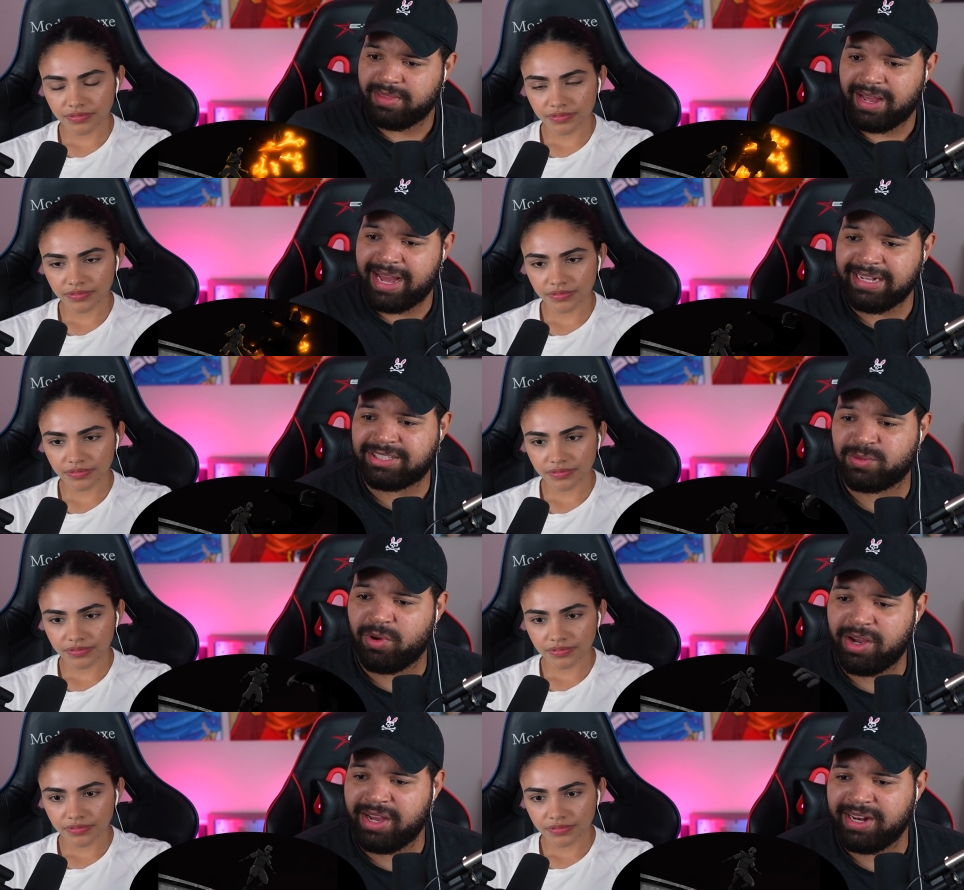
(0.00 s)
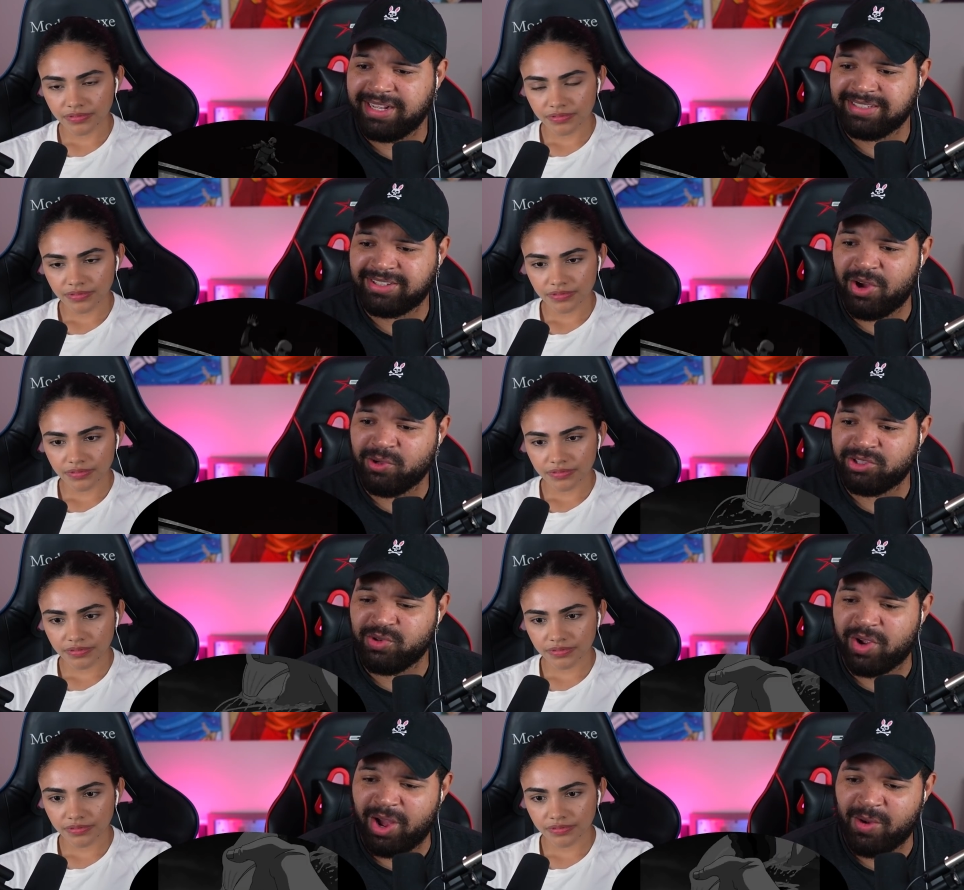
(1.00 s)
Speaker 1: Nice one. Let's go,
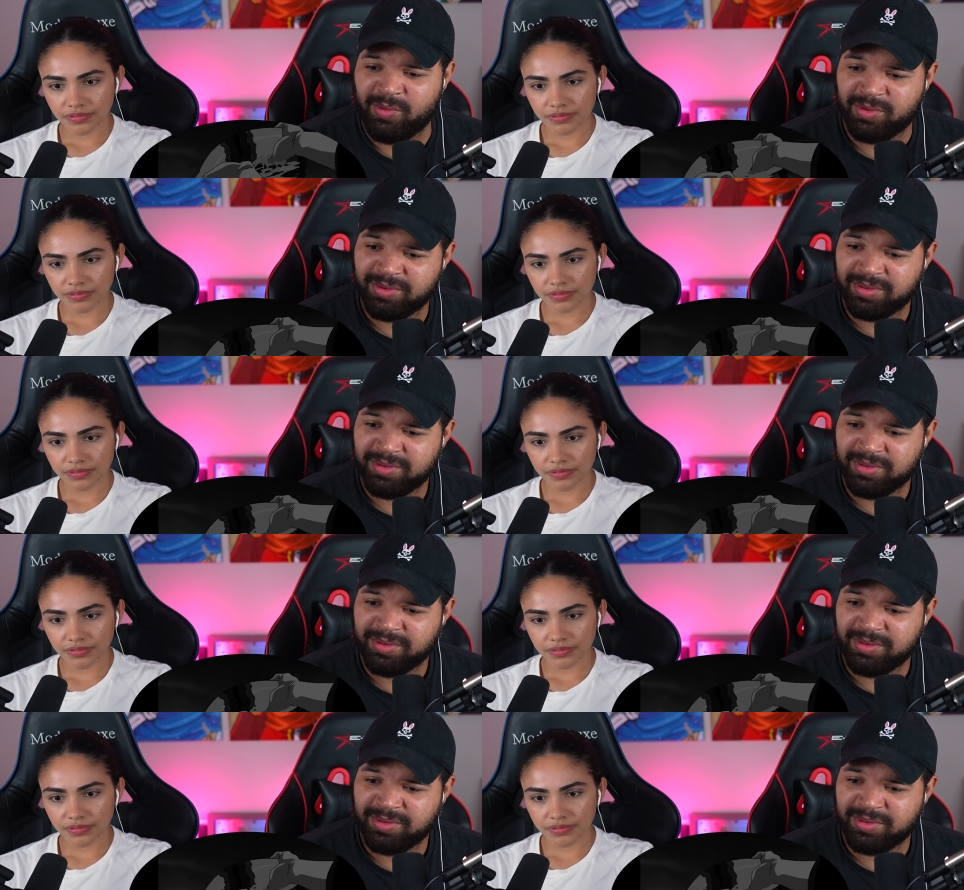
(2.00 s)
Zuko.